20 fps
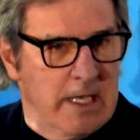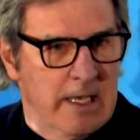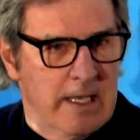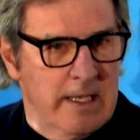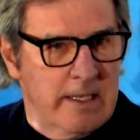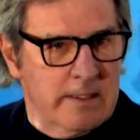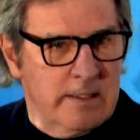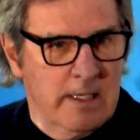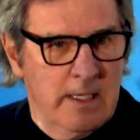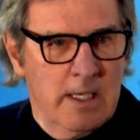
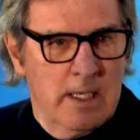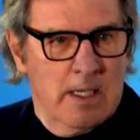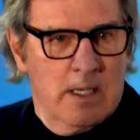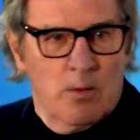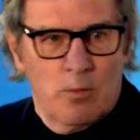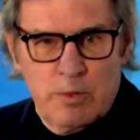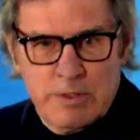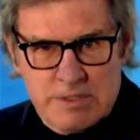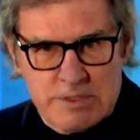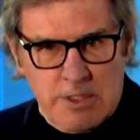And
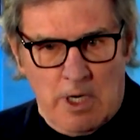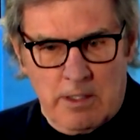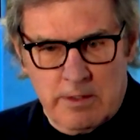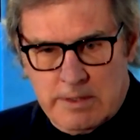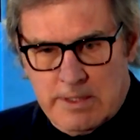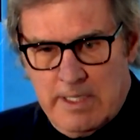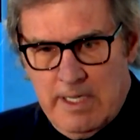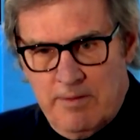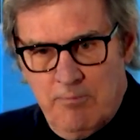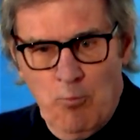we
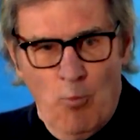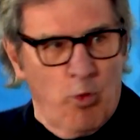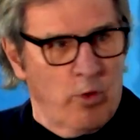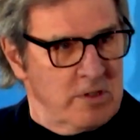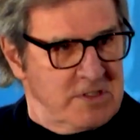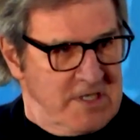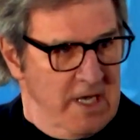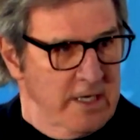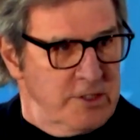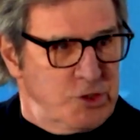start to have
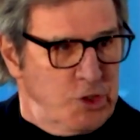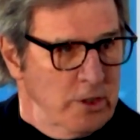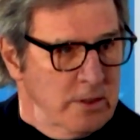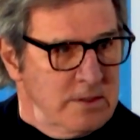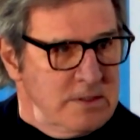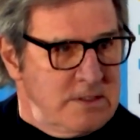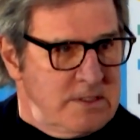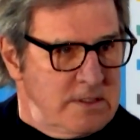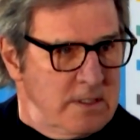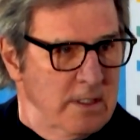more
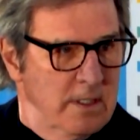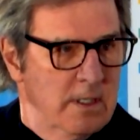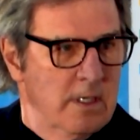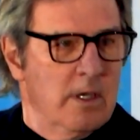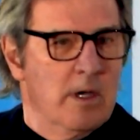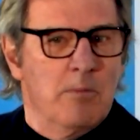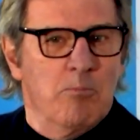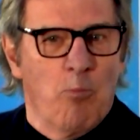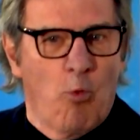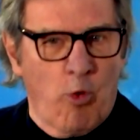sessions,
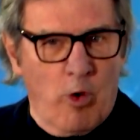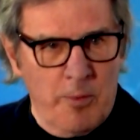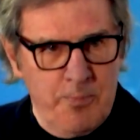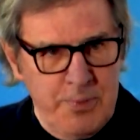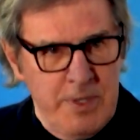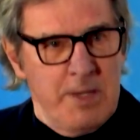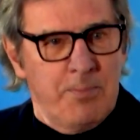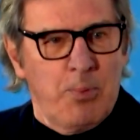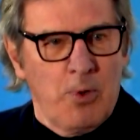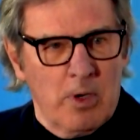more
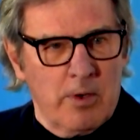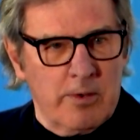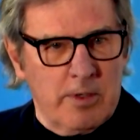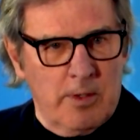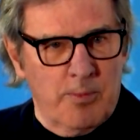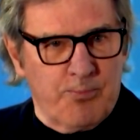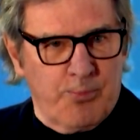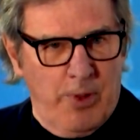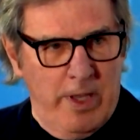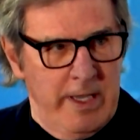people are
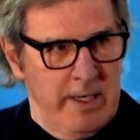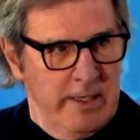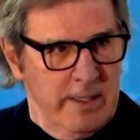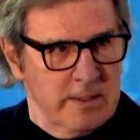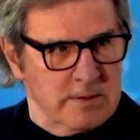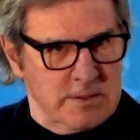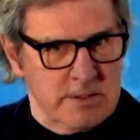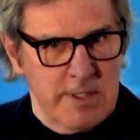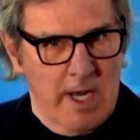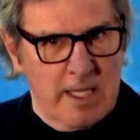complaining.
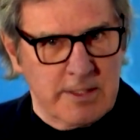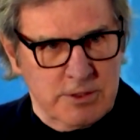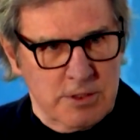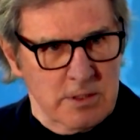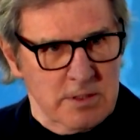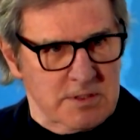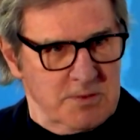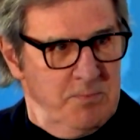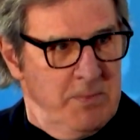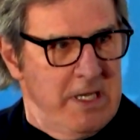It's not
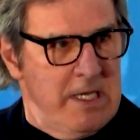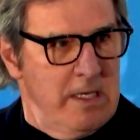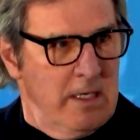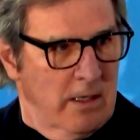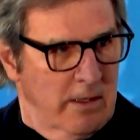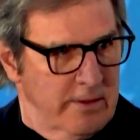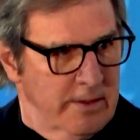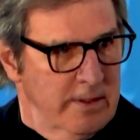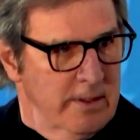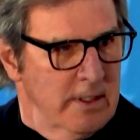just me
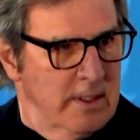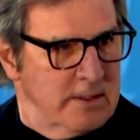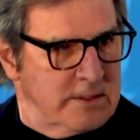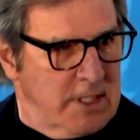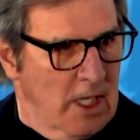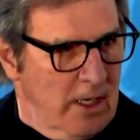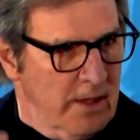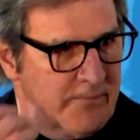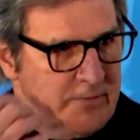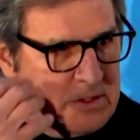on
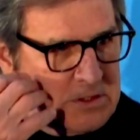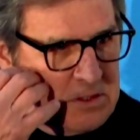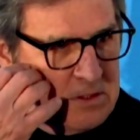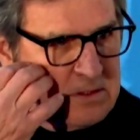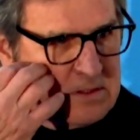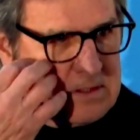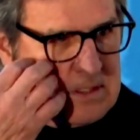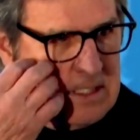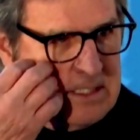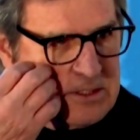
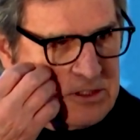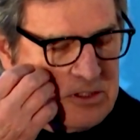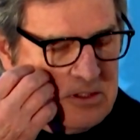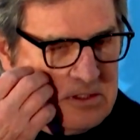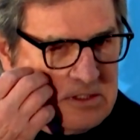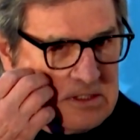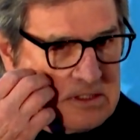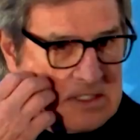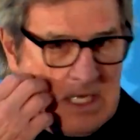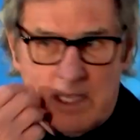television
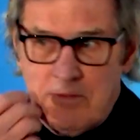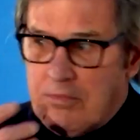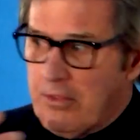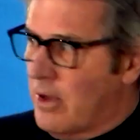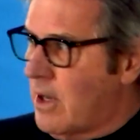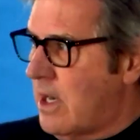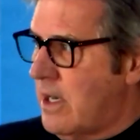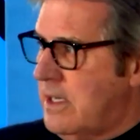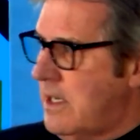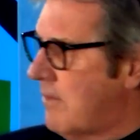stations, because I
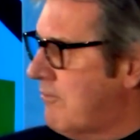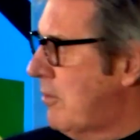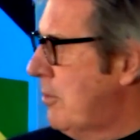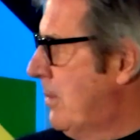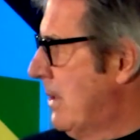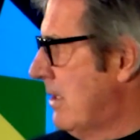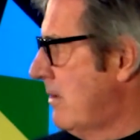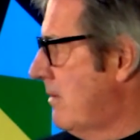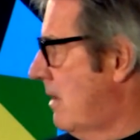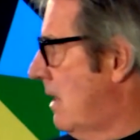thought I'd never
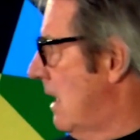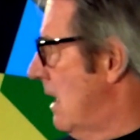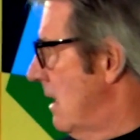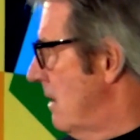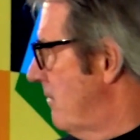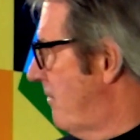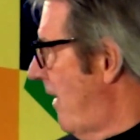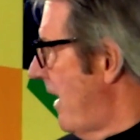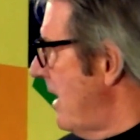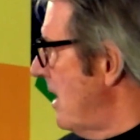be
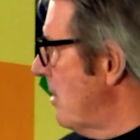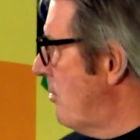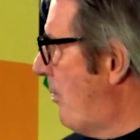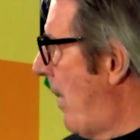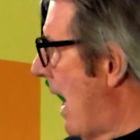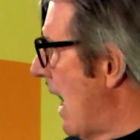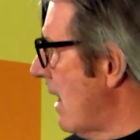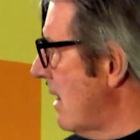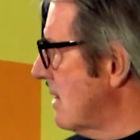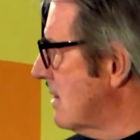invited
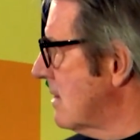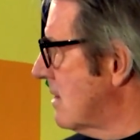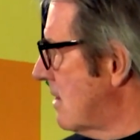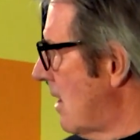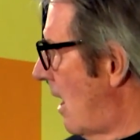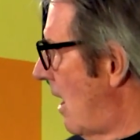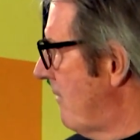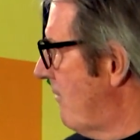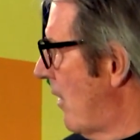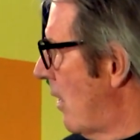back to
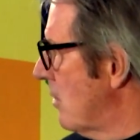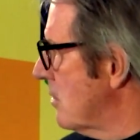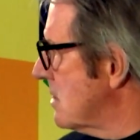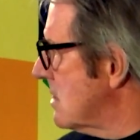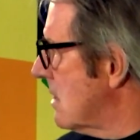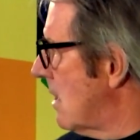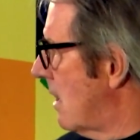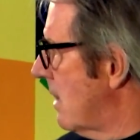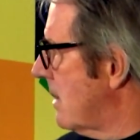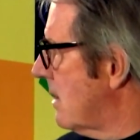
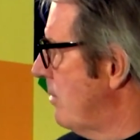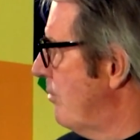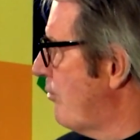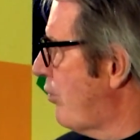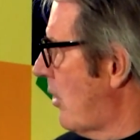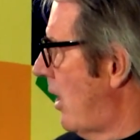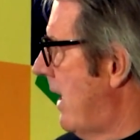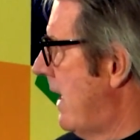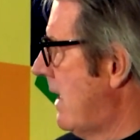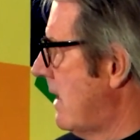Davos. I
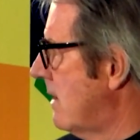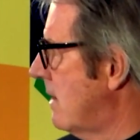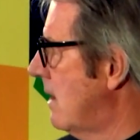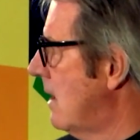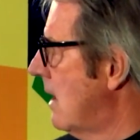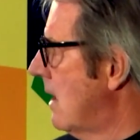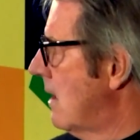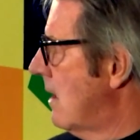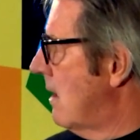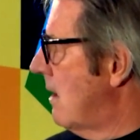complain
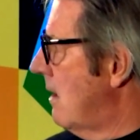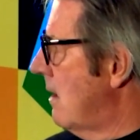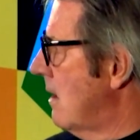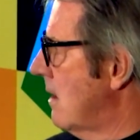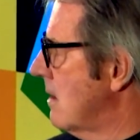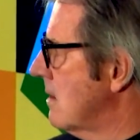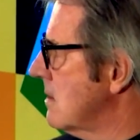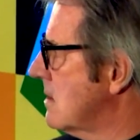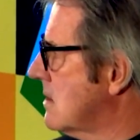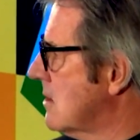
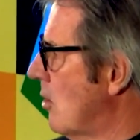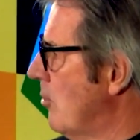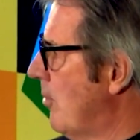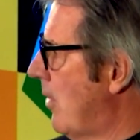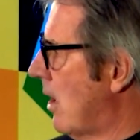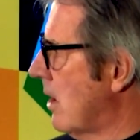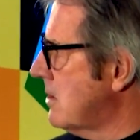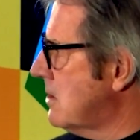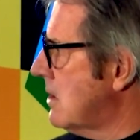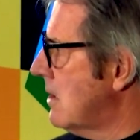so
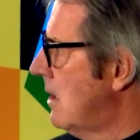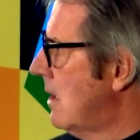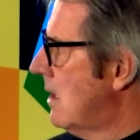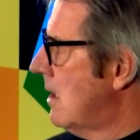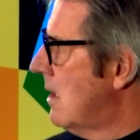much.